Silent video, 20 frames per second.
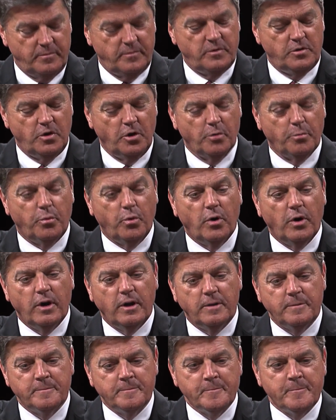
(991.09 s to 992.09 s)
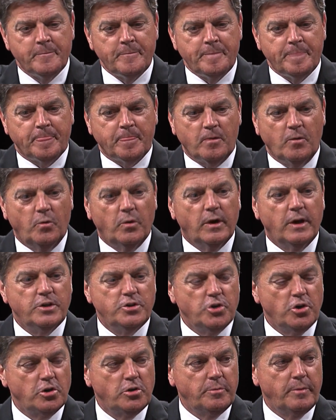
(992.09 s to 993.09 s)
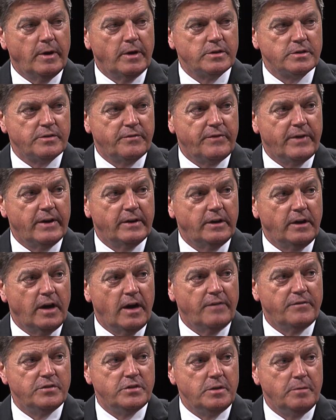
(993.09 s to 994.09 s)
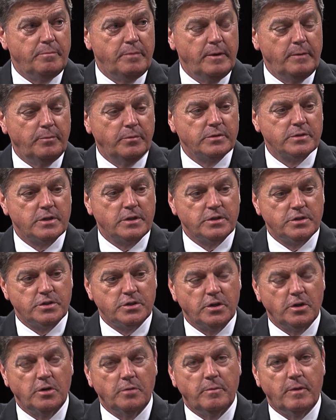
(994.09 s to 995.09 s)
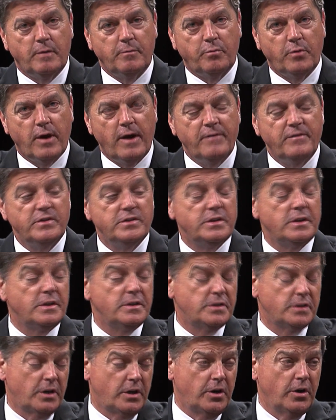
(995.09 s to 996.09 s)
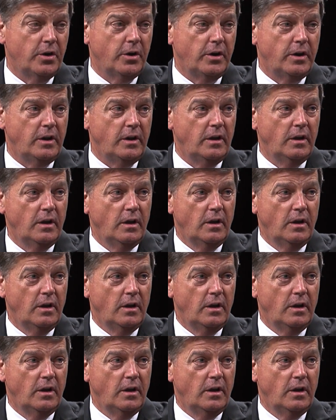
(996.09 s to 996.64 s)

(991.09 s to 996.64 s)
to your point, what I joked about is the fact that obviously people's concern about privacy and security